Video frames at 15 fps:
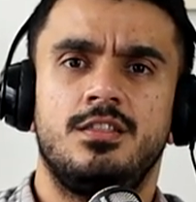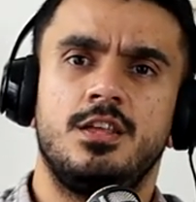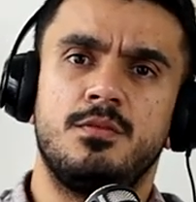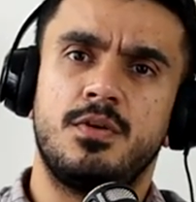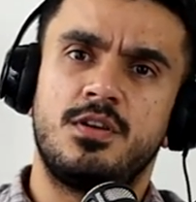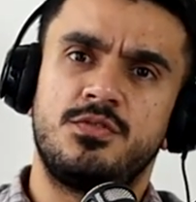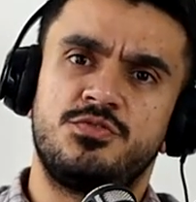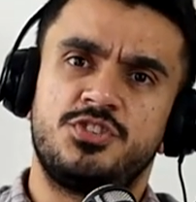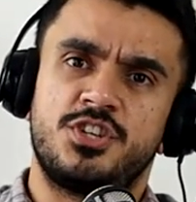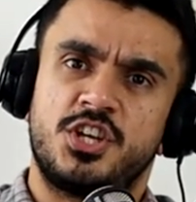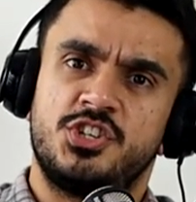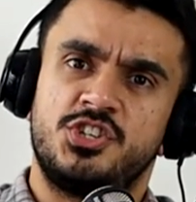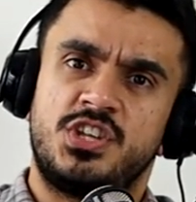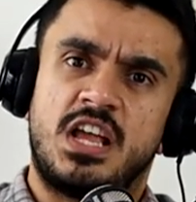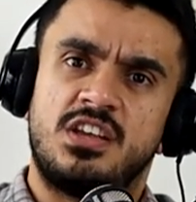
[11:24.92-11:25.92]
The amount of
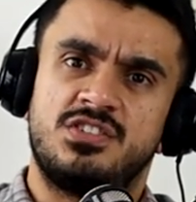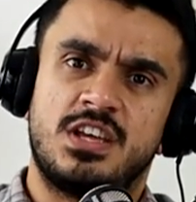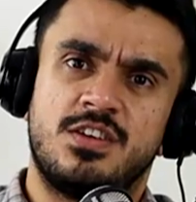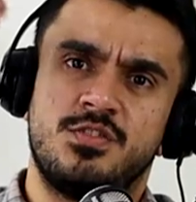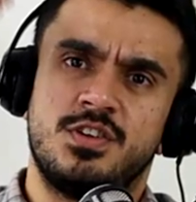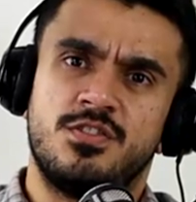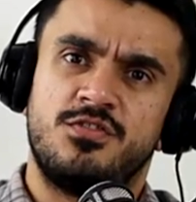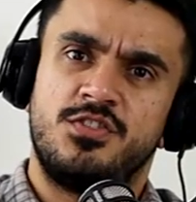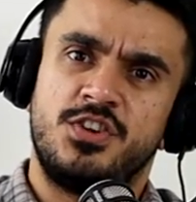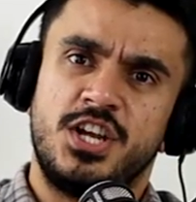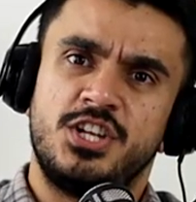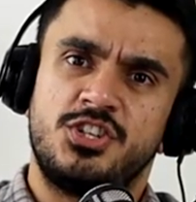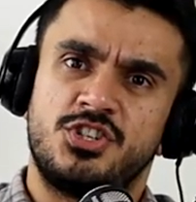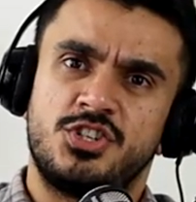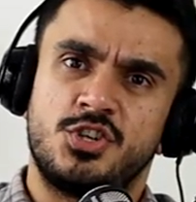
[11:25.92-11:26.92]
success I would have
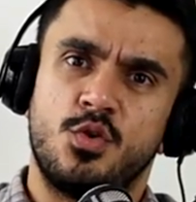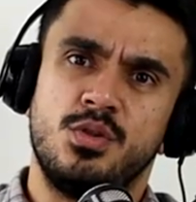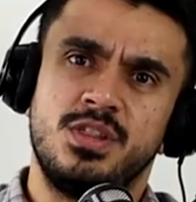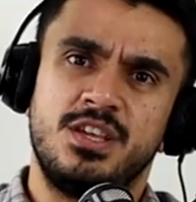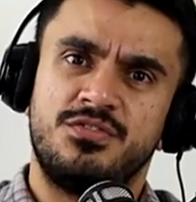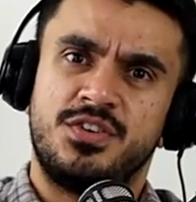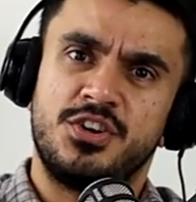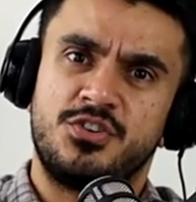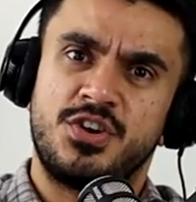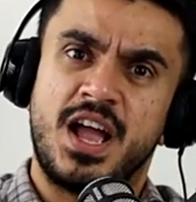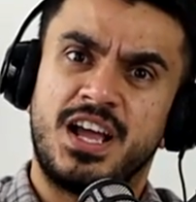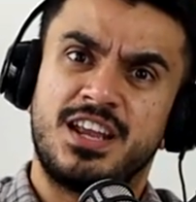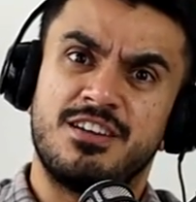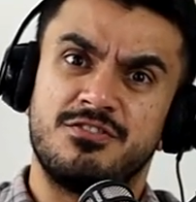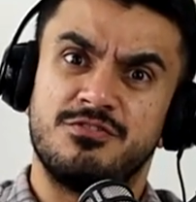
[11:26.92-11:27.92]
reached only if I
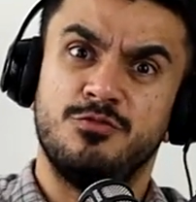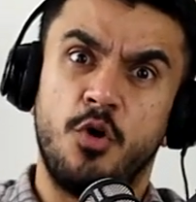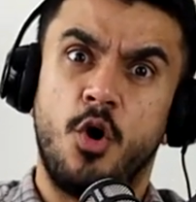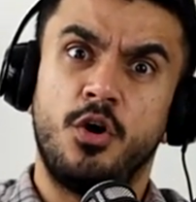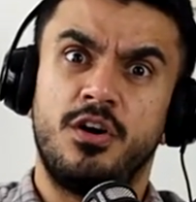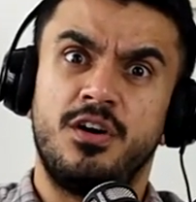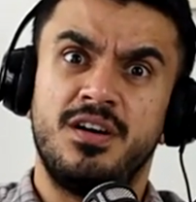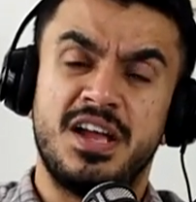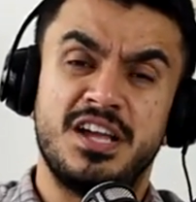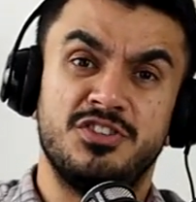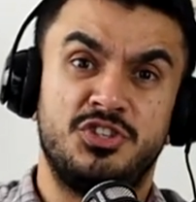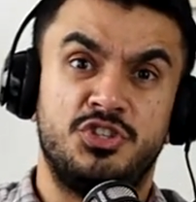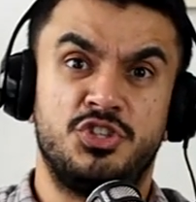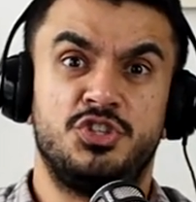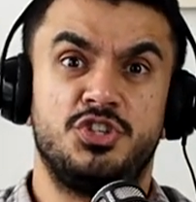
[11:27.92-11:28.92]
drank enough water
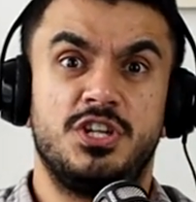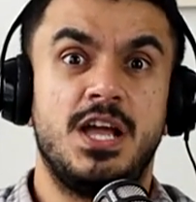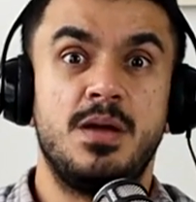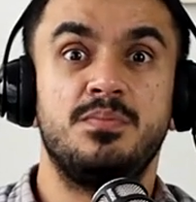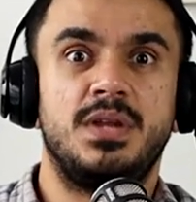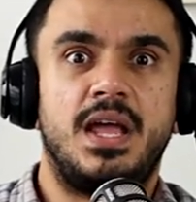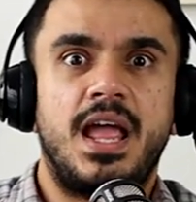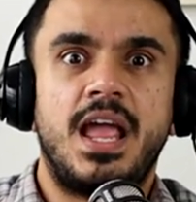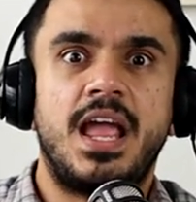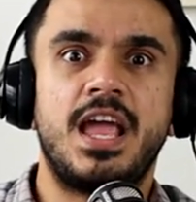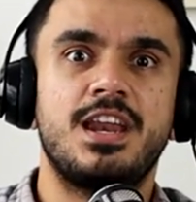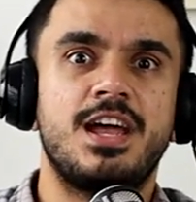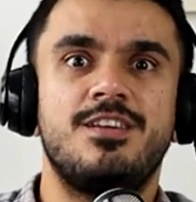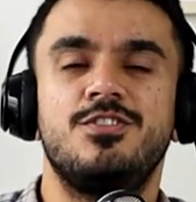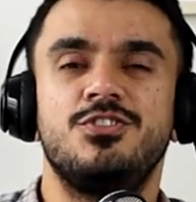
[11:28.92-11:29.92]
and slept
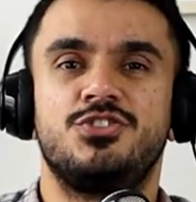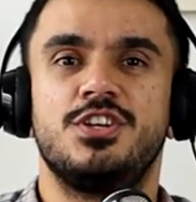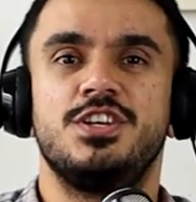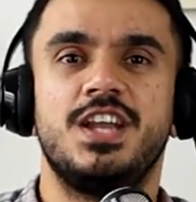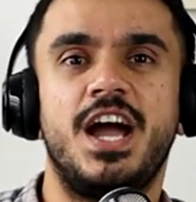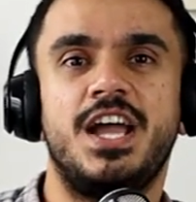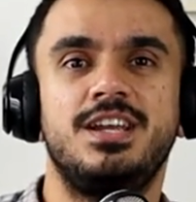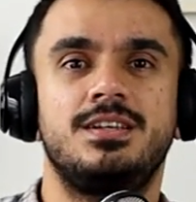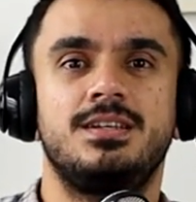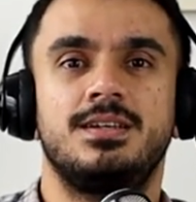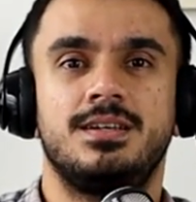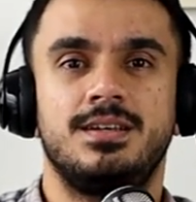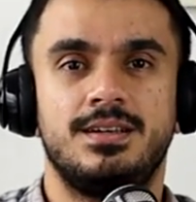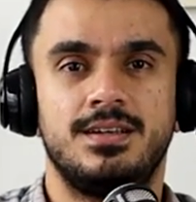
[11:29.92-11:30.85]
eight hours a night.